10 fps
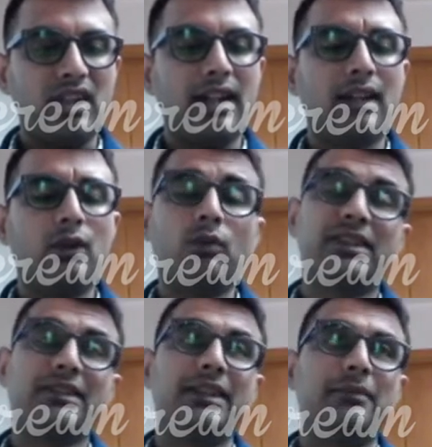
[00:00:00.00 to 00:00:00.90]
And
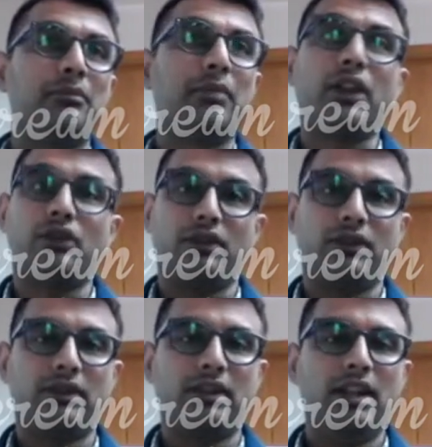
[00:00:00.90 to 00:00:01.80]
obviously
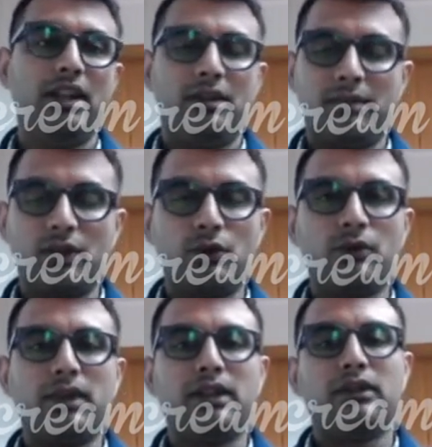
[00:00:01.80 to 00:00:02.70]
patience,
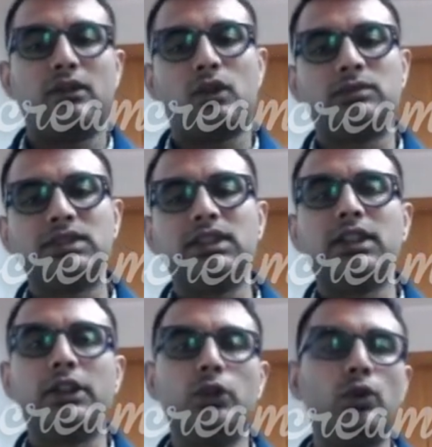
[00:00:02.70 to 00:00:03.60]
because when obviously
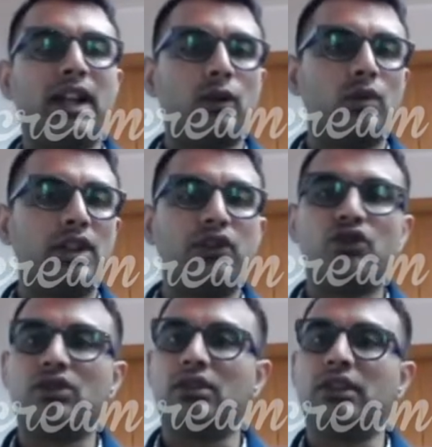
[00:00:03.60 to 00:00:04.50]
a new
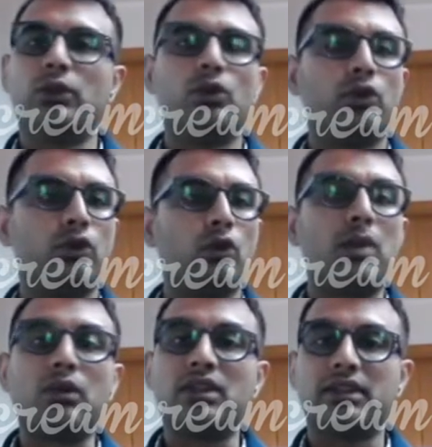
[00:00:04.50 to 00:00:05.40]
language, you don't know
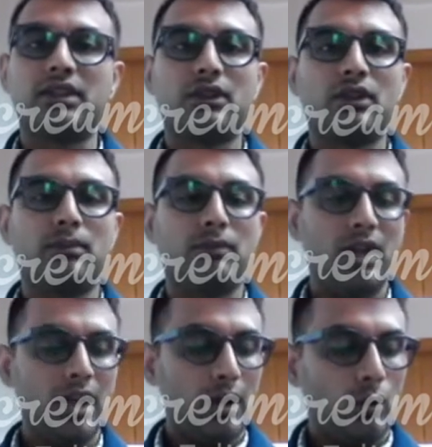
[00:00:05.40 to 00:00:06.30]
about the system,
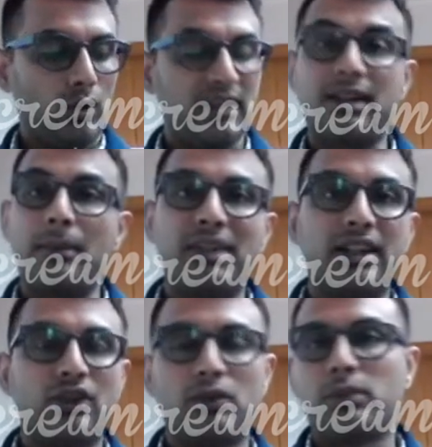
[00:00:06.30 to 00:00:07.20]
what is the
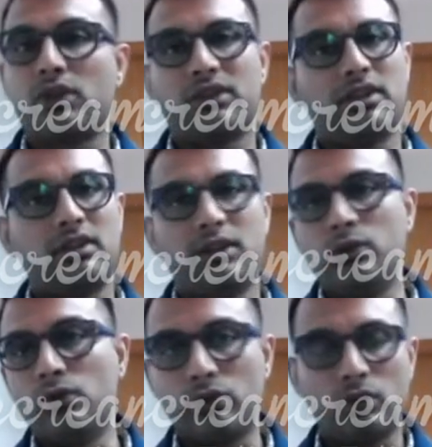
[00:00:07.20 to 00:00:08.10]
application process,
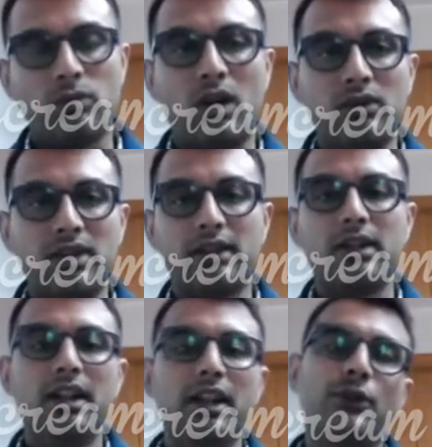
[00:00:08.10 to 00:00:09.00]
you don't know about that.
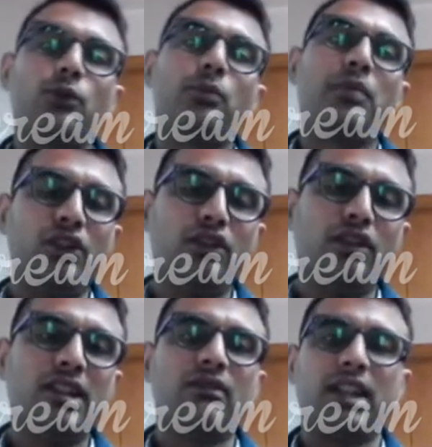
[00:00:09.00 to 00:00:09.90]
So
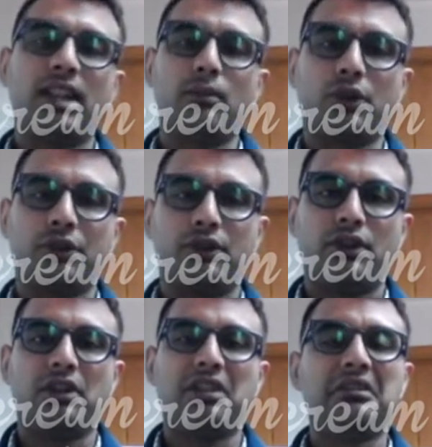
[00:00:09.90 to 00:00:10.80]
patience is very
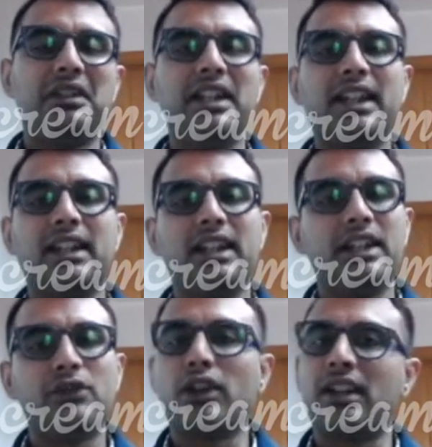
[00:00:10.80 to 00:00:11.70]
important, reading
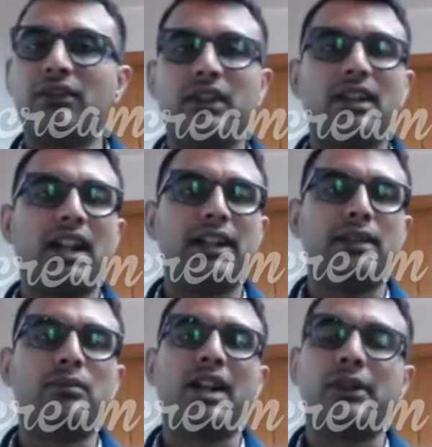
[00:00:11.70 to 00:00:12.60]
each and every
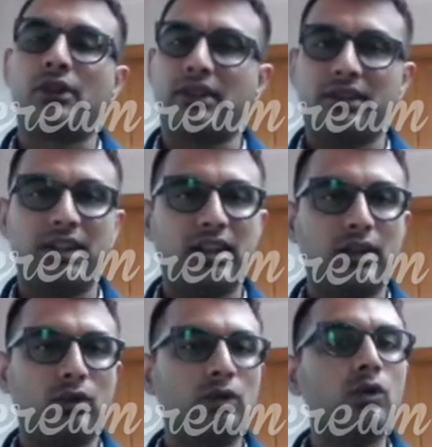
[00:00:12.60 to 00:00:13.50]
line by
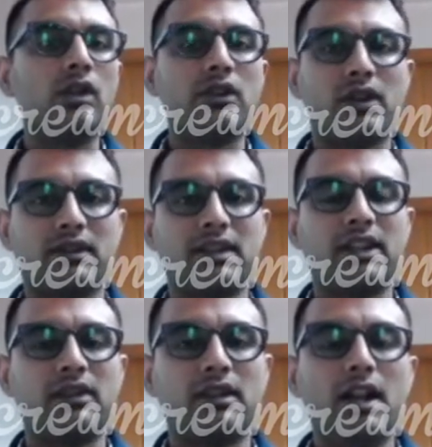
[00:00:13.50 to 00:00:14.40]
translating on Google
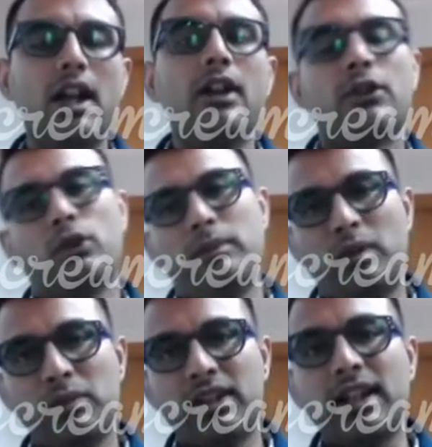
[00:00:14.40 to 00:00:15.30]
Translator. So
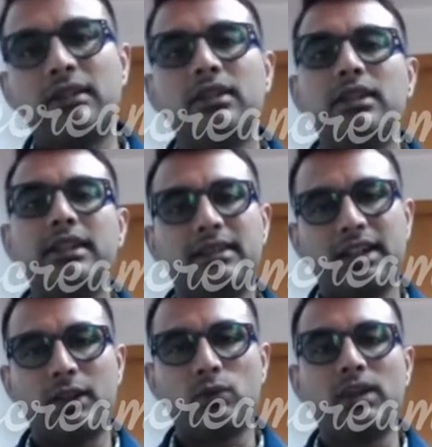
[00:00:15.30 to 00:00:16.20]
remember that these
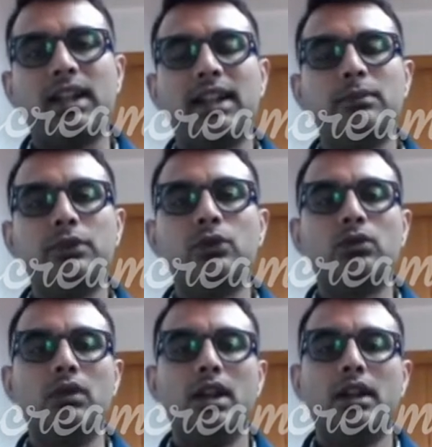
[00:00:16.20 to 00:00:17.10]
things will help
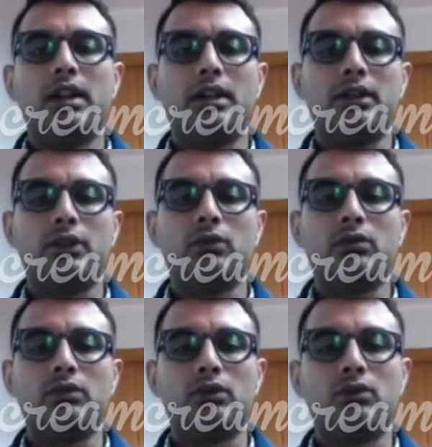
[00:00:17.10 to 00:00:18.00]
you
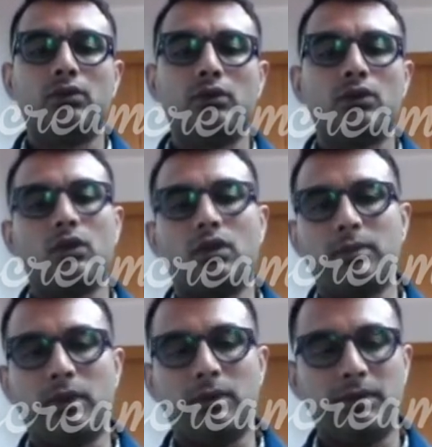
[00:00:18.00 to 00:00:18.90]
to solve
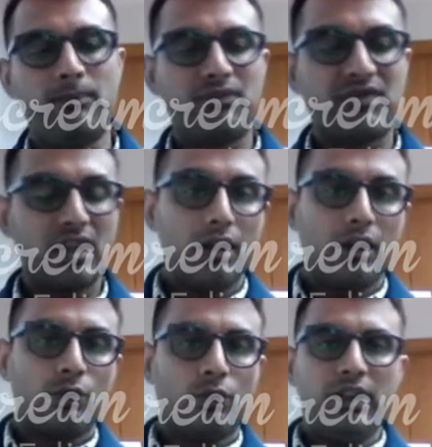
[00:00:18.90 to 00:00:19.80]
the problem.
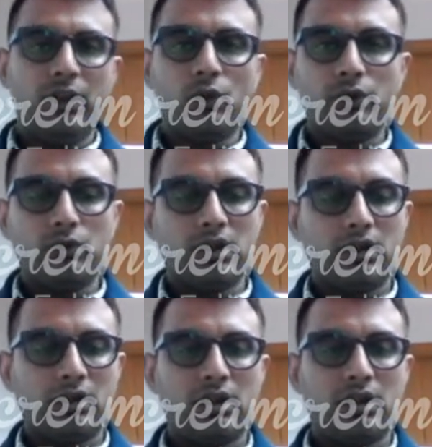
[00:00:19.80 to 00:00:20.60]
So we go to the